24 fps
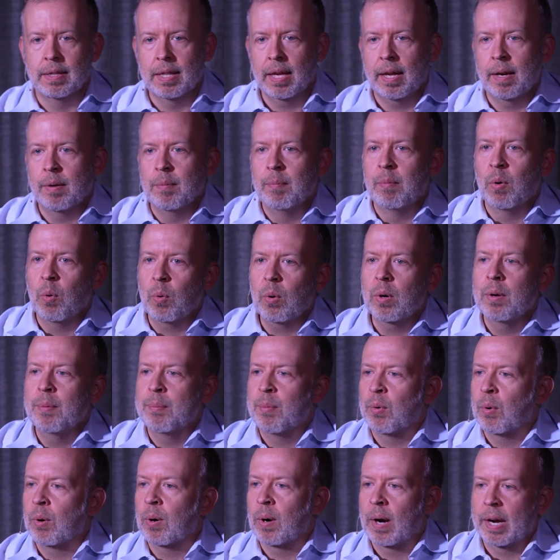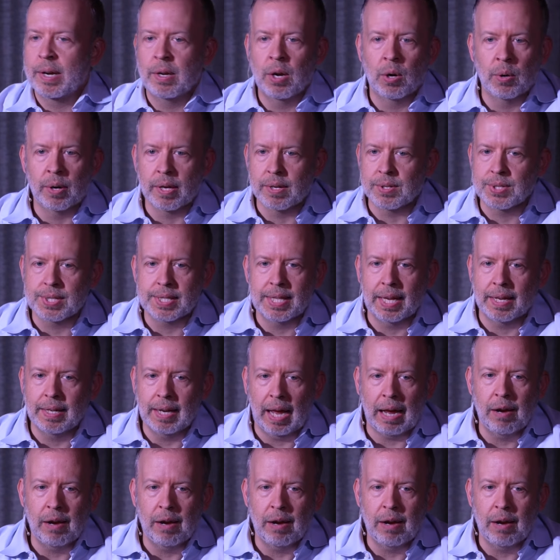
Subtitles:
then more and more I notice that